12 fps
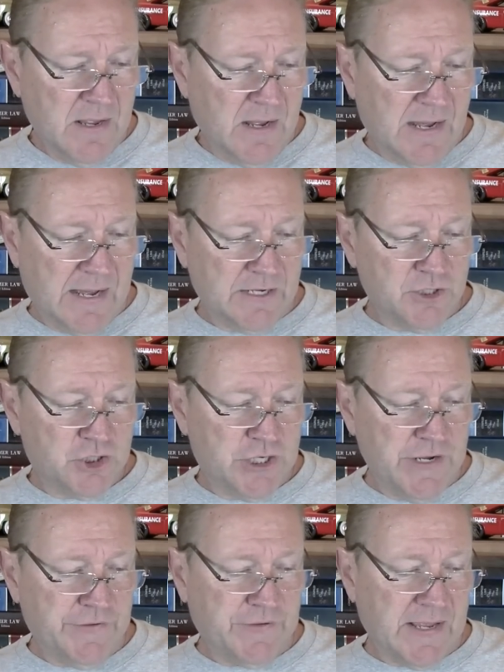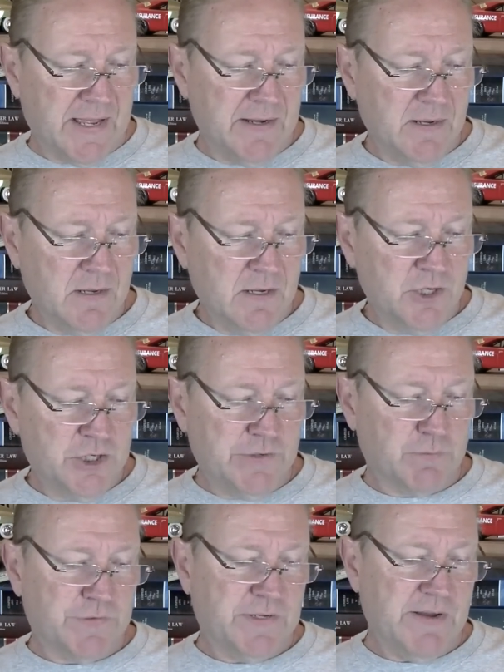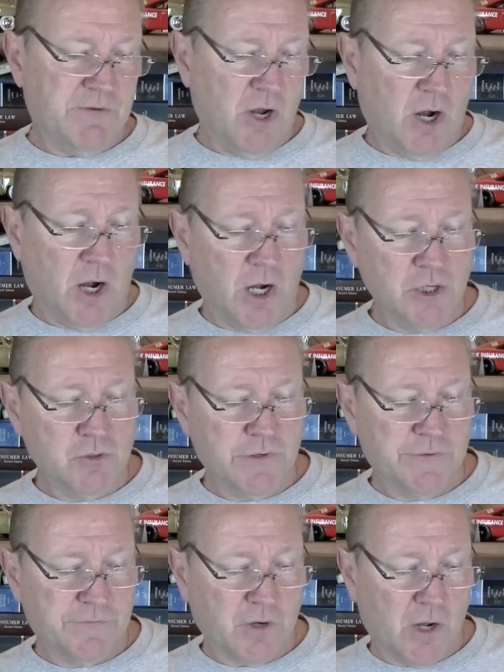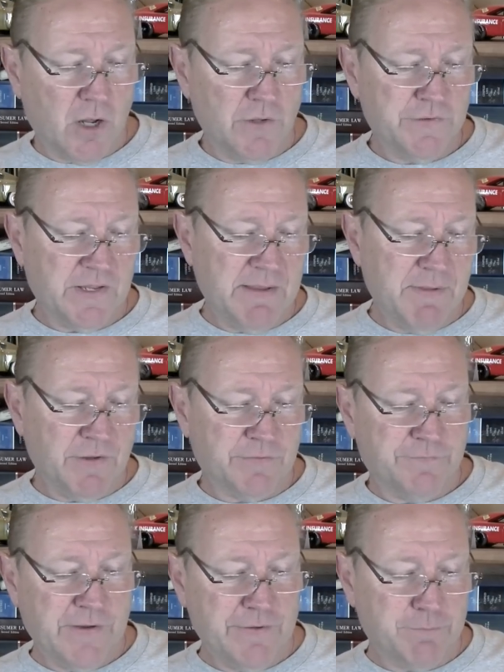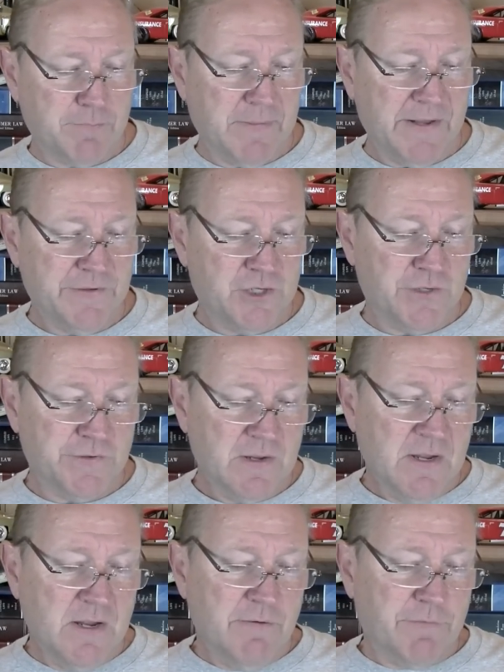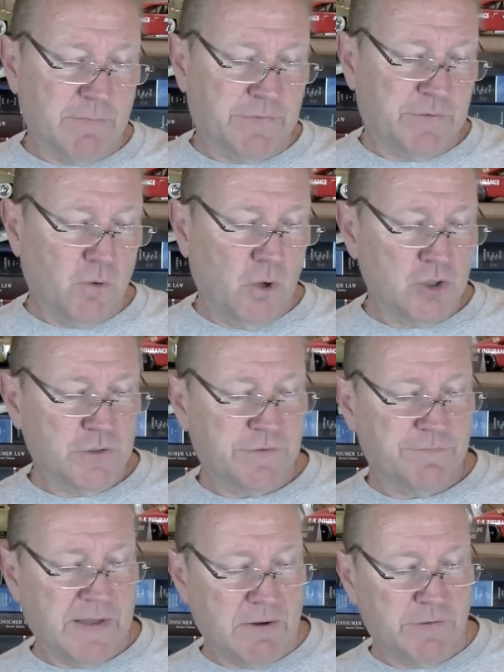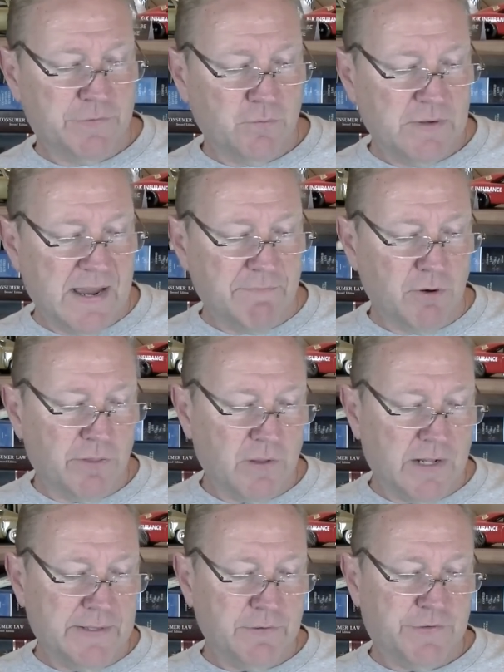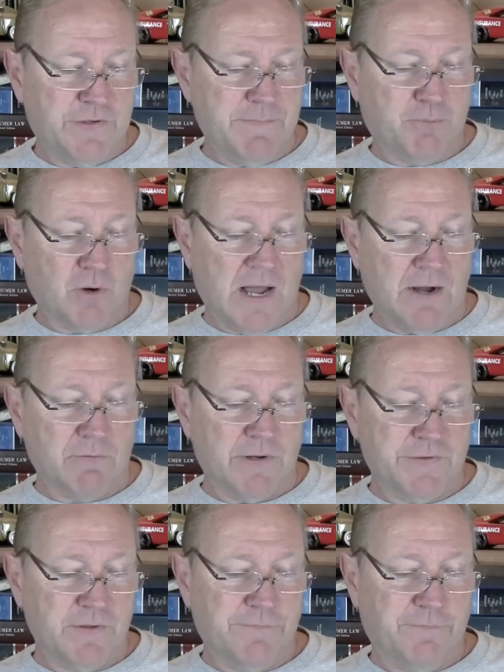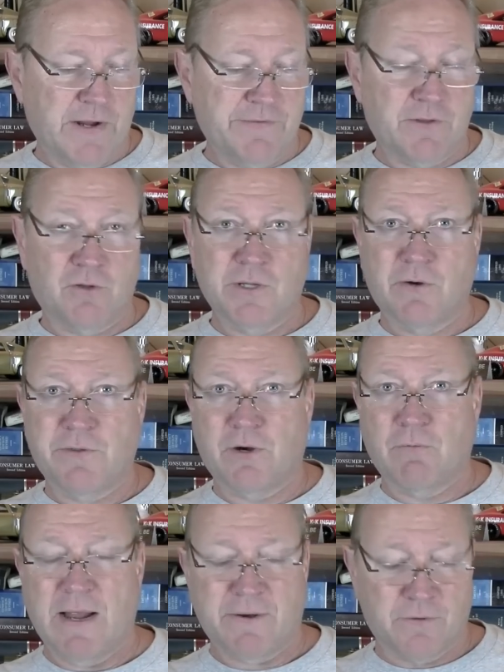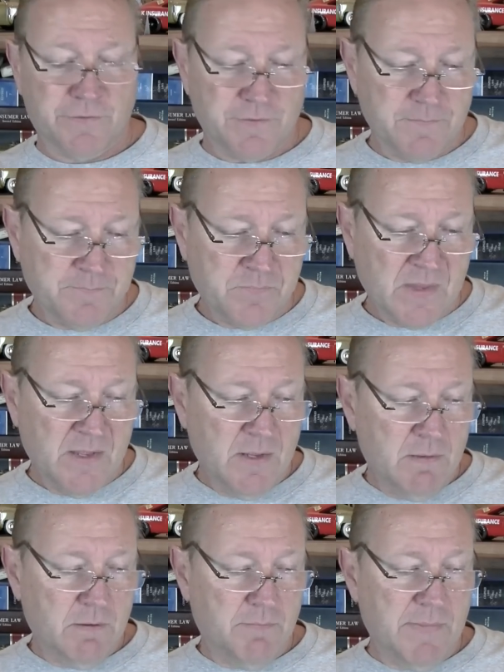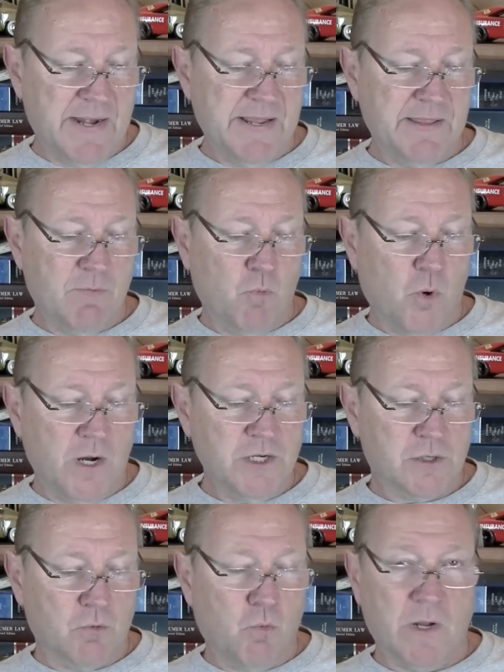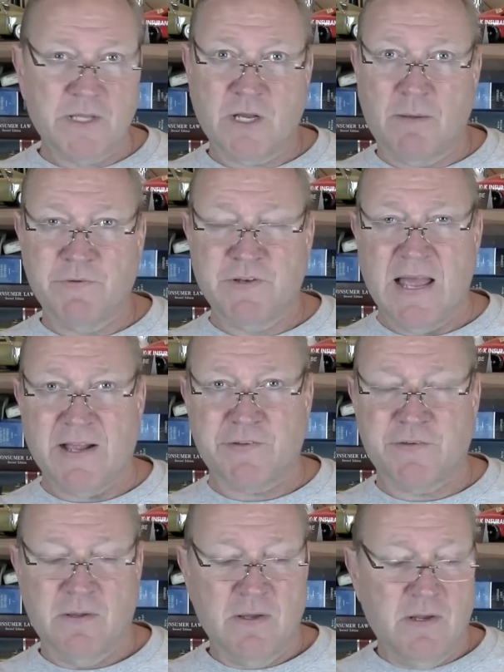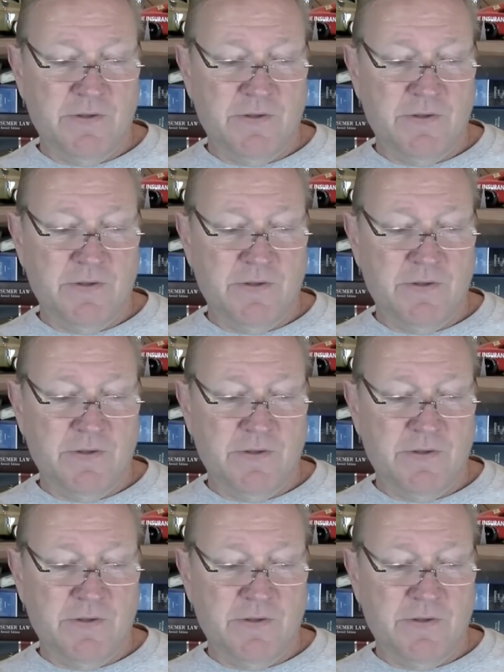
Uh, she said she's received hundreds of calls, emails, and Facebook messages from soldiers and veterans who never thought they would see progress in the fight to clear their records. Many of them wonder what comes next.